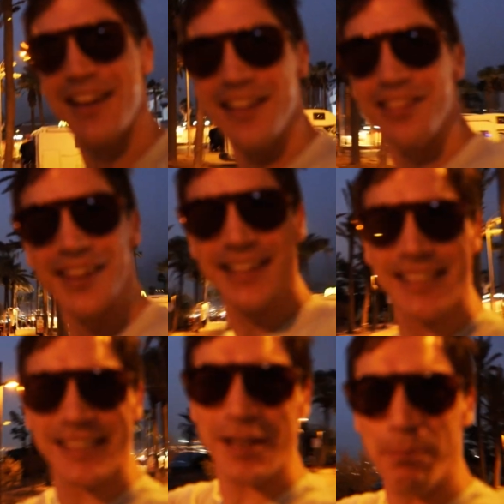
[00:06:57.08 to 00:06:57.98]
it out.
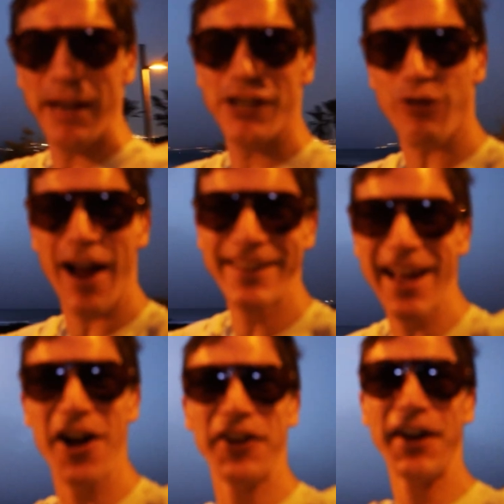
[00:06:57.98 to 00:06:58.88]
This is the beach right
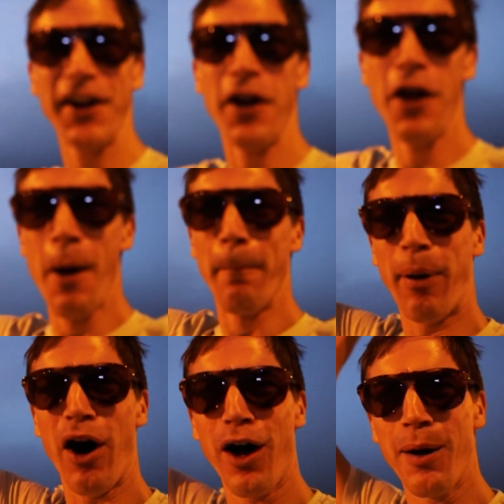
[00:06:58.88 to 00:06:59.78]
down here
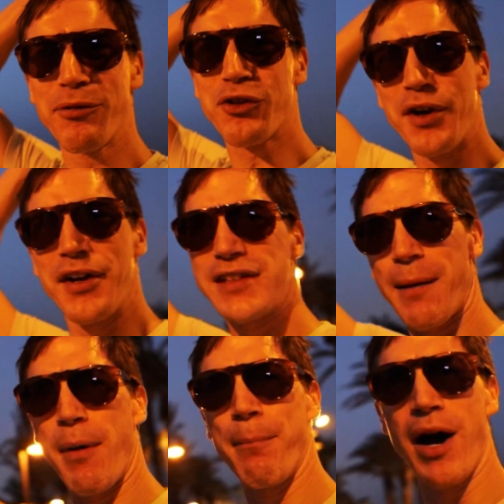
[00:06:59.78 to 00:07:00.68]
palm trees
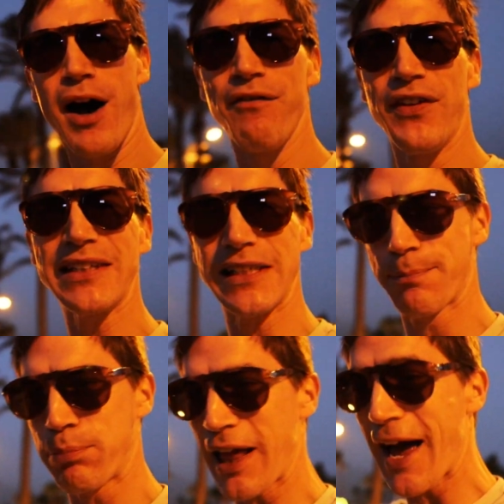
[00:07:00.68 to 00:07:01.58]
up above. This is
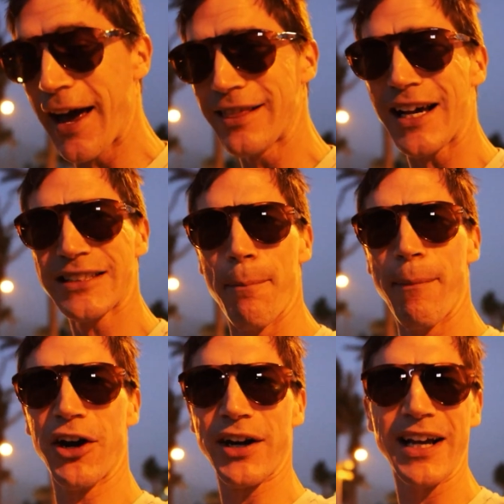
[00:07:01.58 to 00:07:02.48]
Playa Las
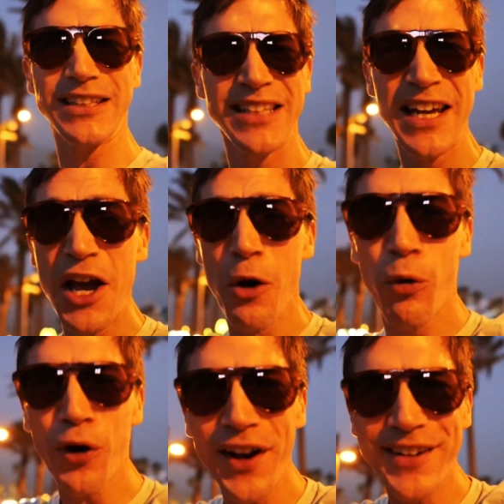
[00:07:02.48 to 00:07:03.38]
Americas.
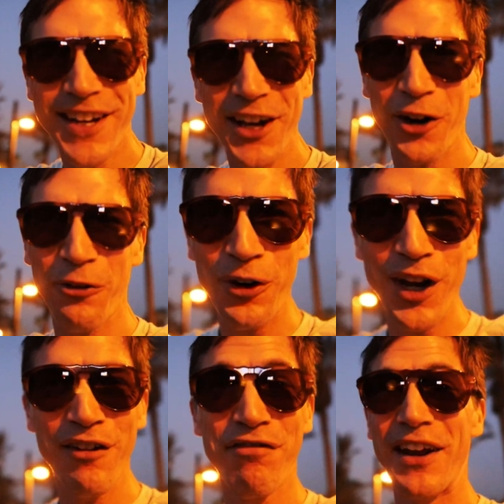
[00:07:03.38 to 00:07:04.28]
We're in
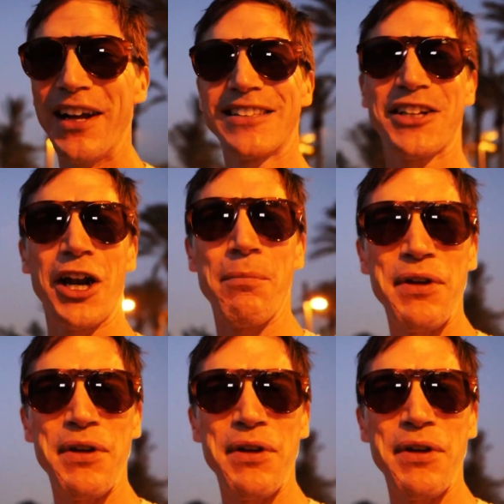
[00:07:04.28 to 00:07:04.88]
Tenerife and it's gonna